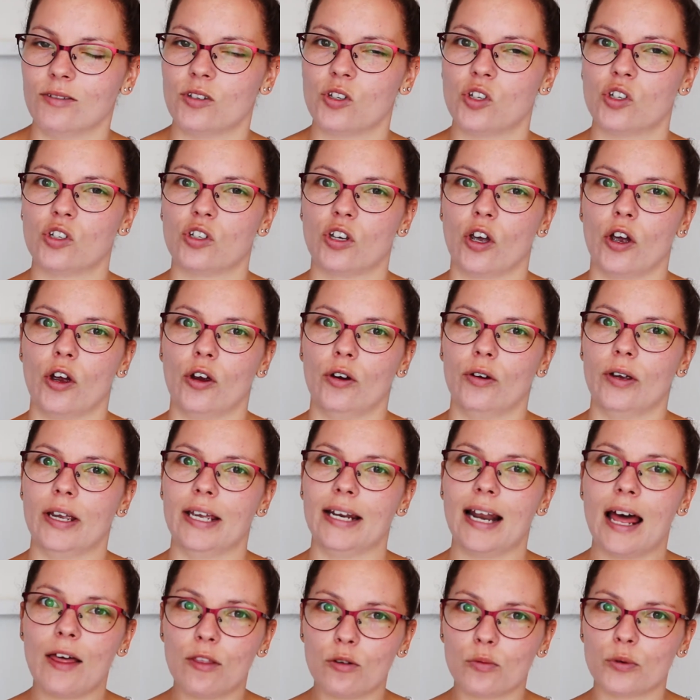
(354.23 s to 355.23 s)
So
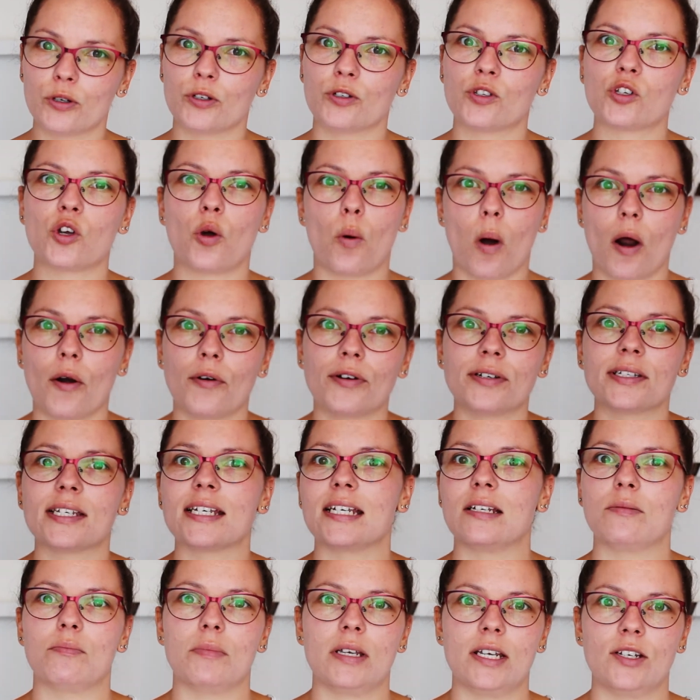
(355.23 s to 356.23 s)
in other words,
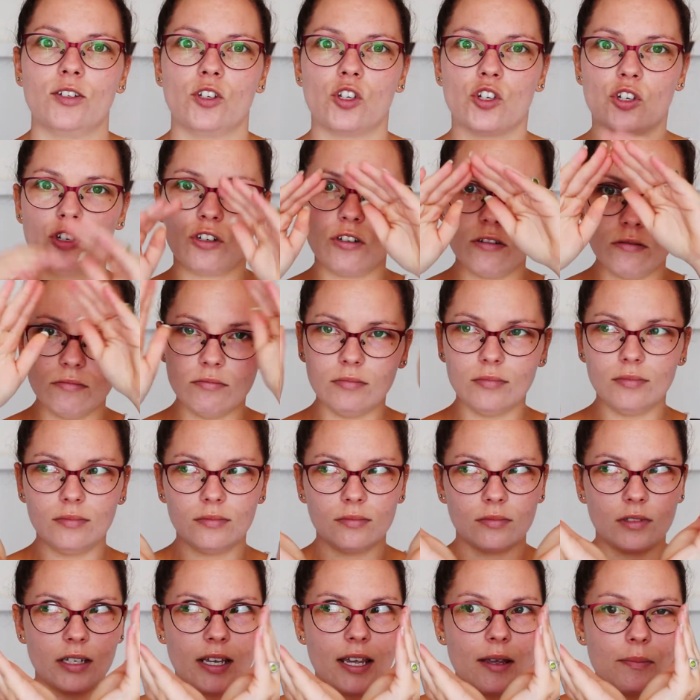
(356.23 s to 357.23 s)
quarantine means to
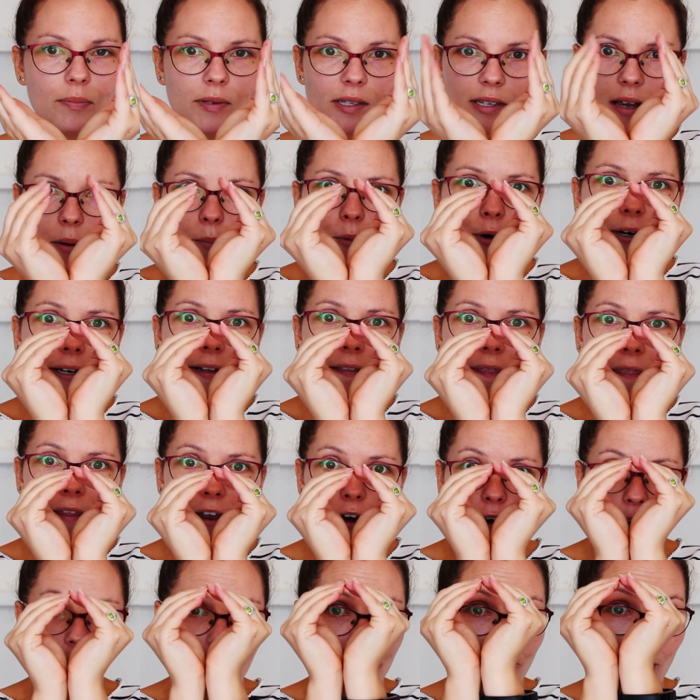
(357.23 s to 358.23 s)
keep someone in
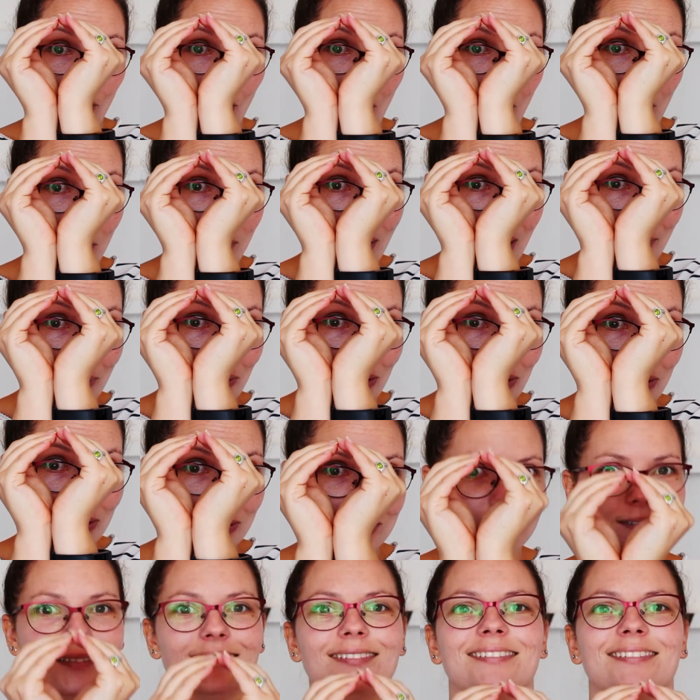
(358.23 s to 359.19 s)
their little bubble.